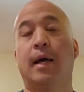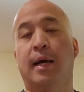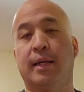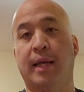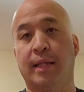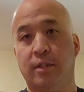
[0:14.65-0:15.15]

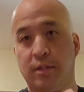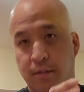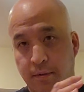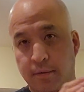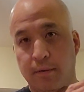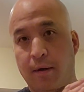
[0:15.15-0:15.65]

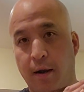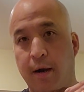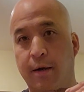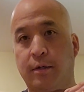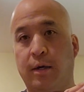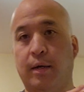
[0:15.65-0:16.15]
against
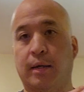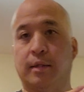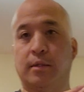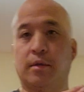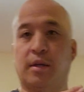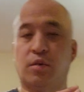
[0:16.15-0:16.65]
hard
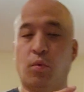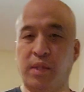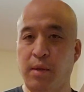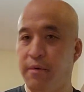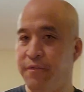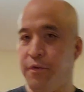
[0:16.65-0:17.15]
targets. Okay, so what
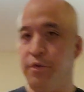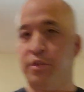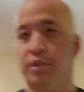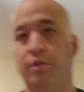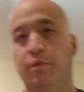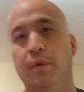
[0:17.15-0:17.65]
that refers
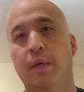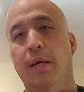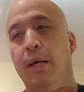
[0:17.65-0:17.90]
to.